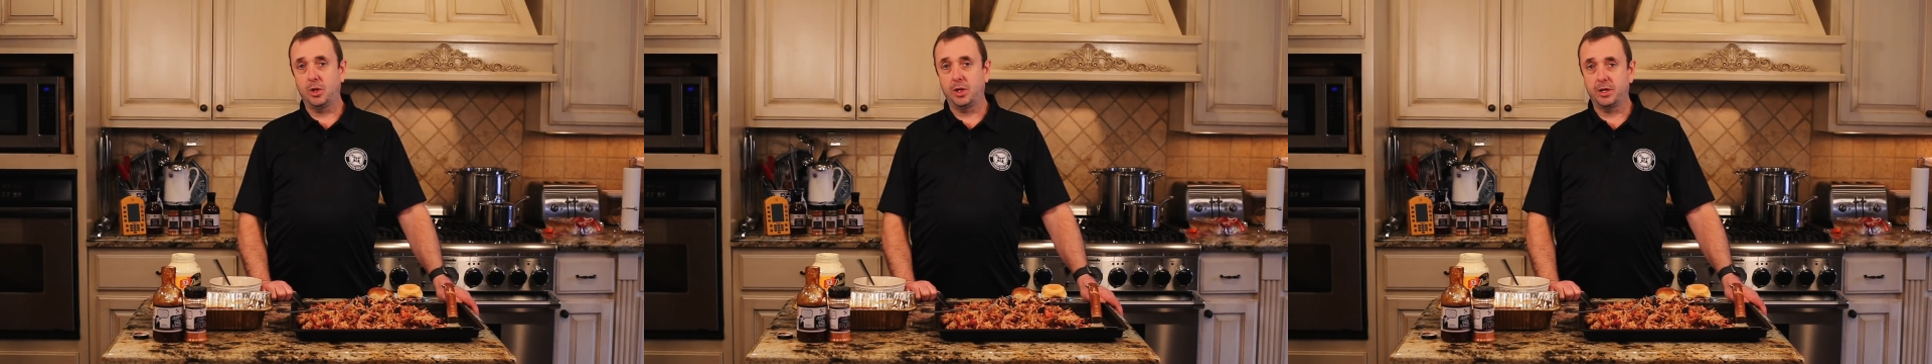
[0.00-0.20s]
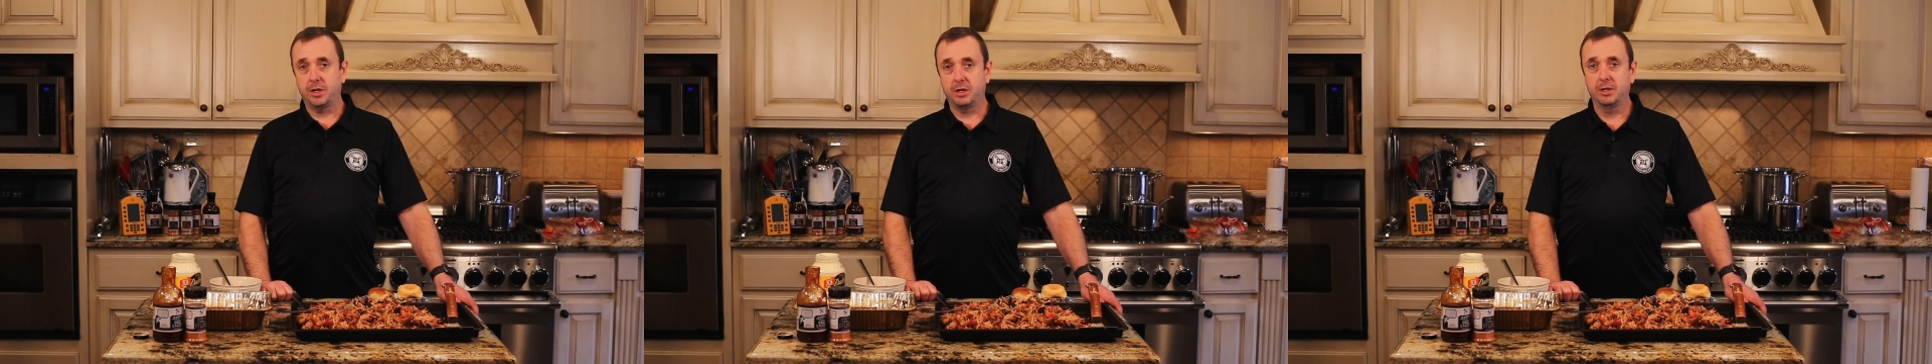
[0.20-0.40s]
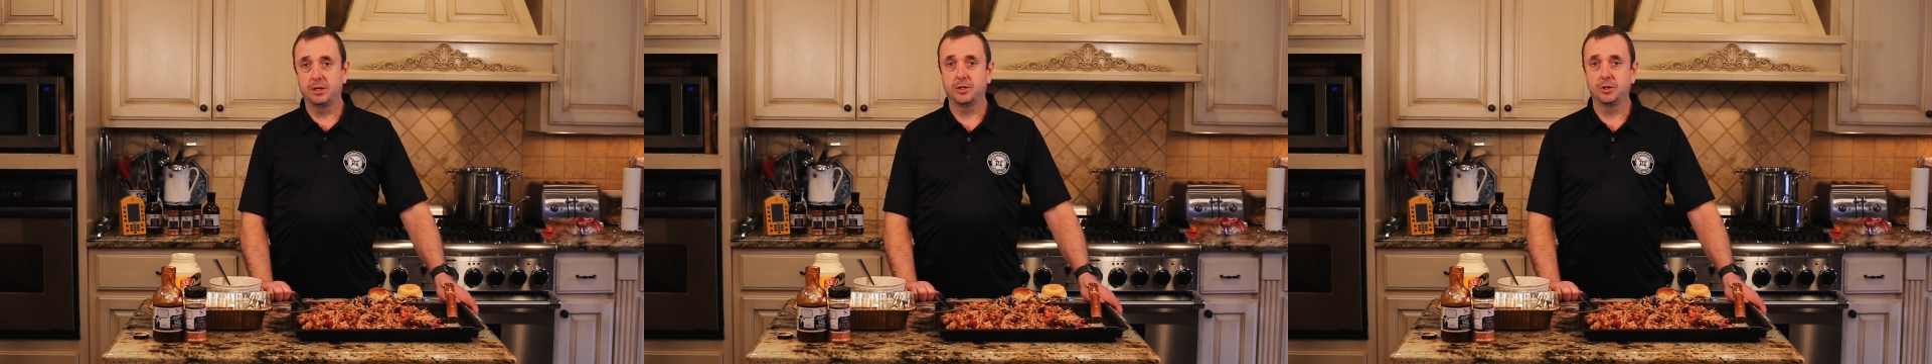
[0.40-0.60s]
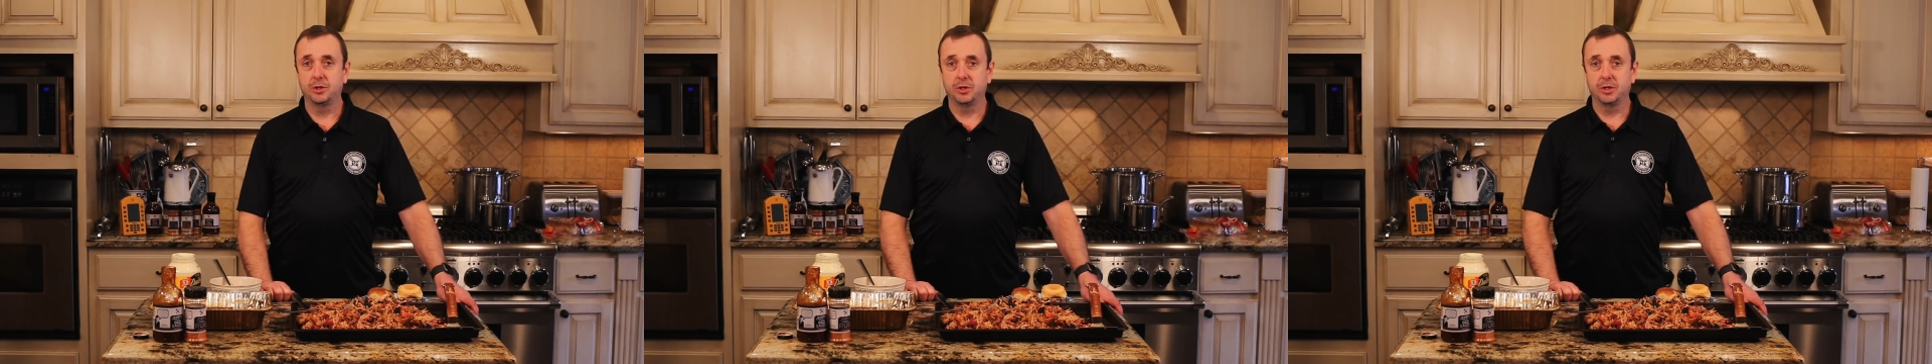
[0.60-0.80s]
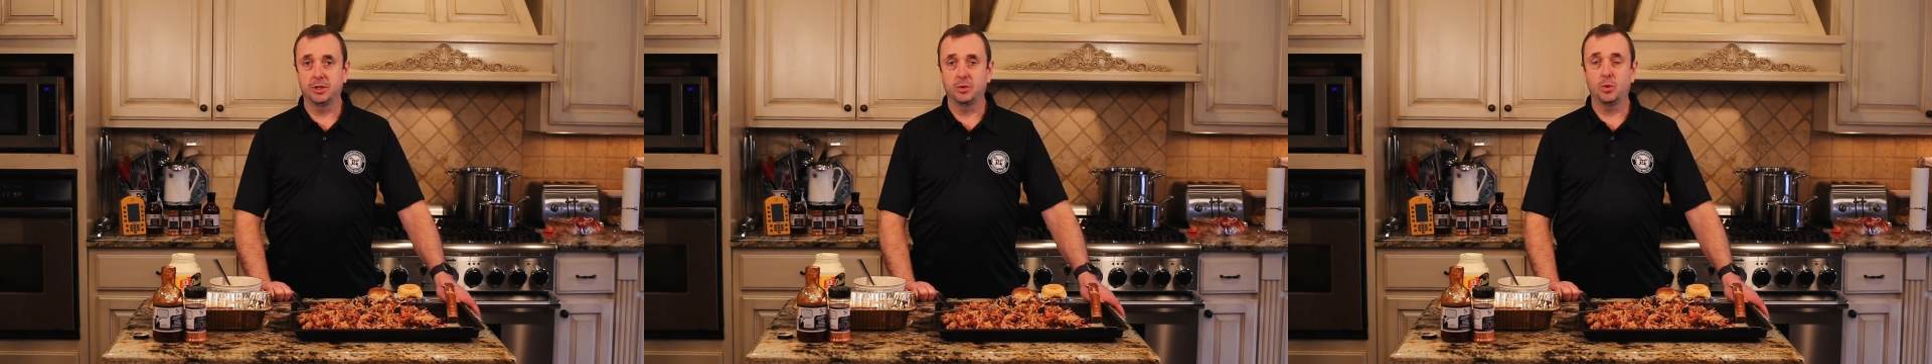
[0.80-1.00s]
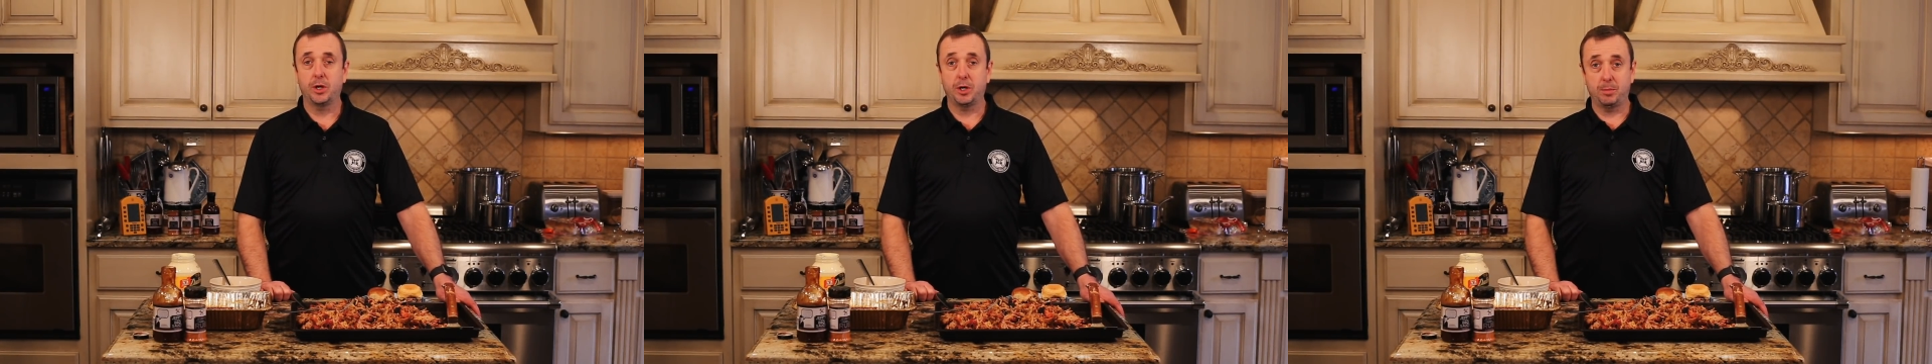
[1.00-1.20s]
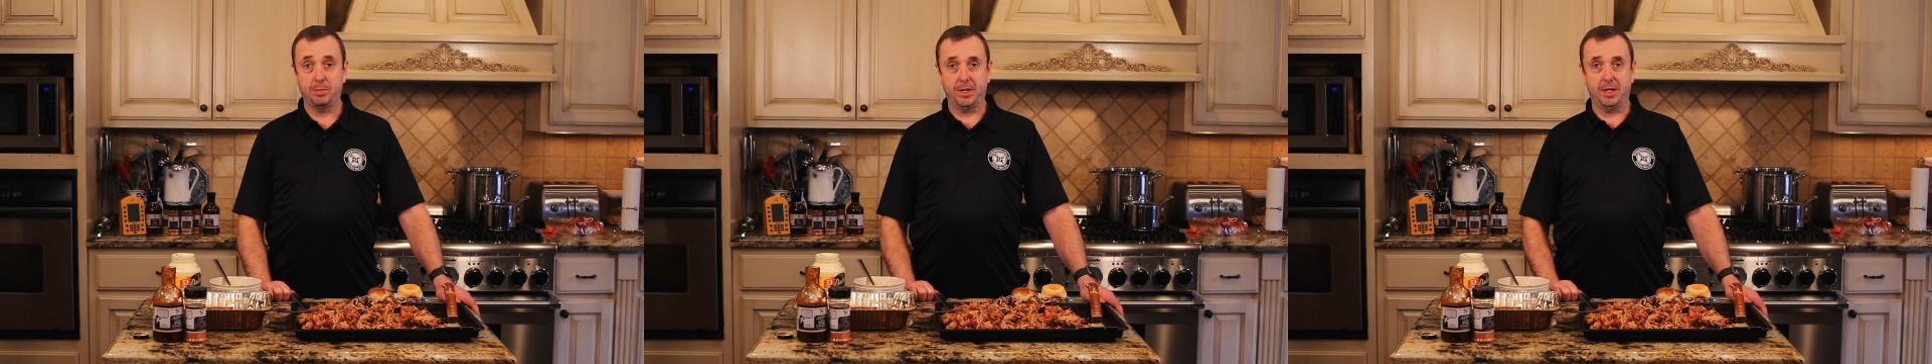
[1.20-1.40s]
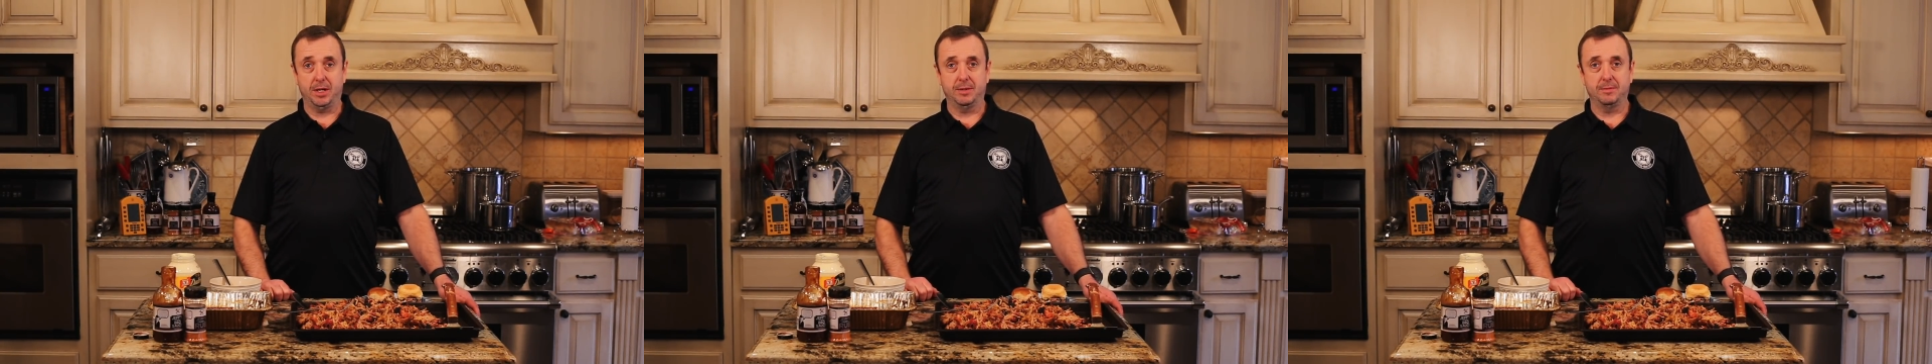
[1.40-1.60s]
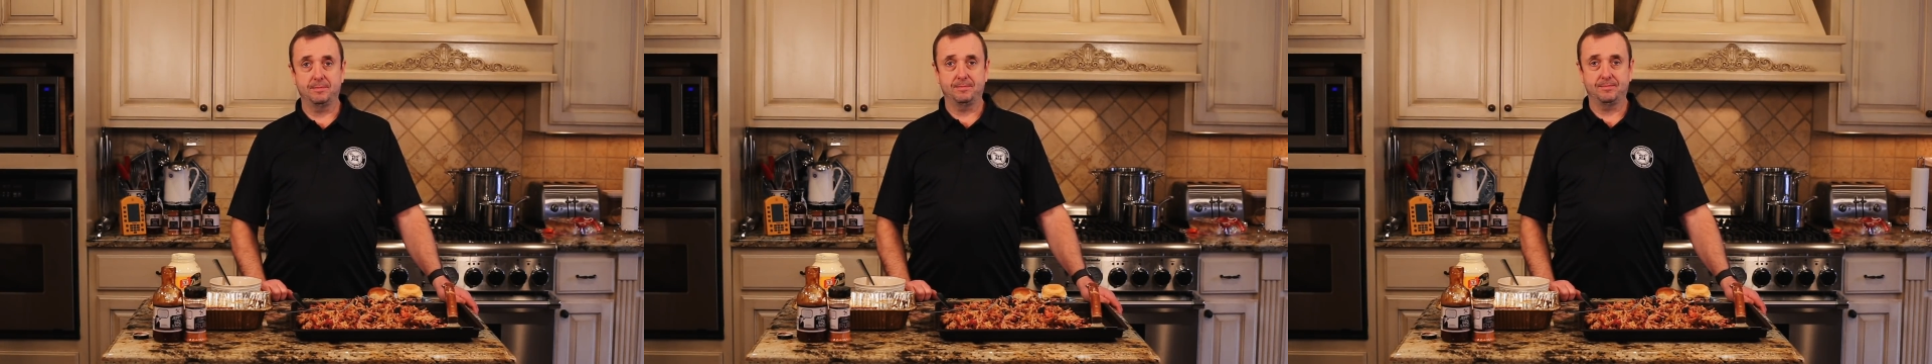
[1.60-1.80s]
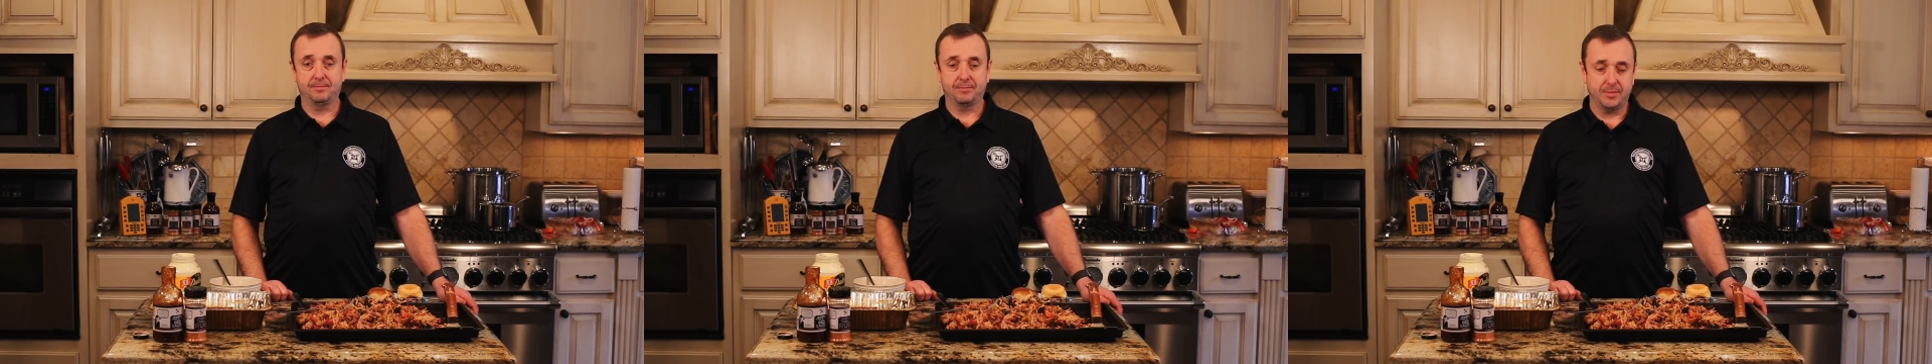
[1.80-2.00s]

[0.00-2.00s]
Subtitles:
water to the water pan.